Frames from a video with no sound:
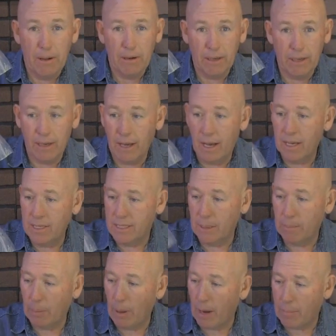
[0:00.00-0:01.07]
uh,
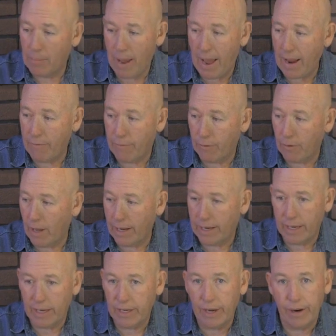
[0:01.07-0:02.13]
Ziploc bag for
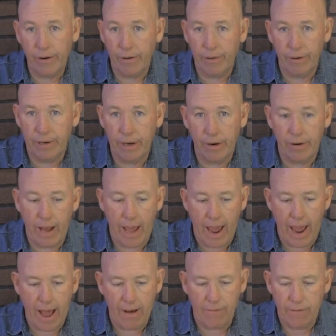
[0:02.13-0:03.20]
like a year year and a
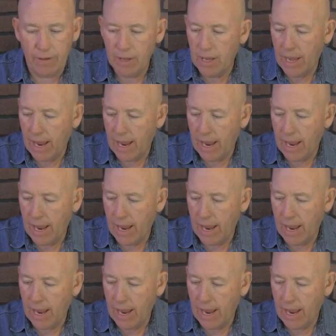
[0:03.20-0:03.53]
half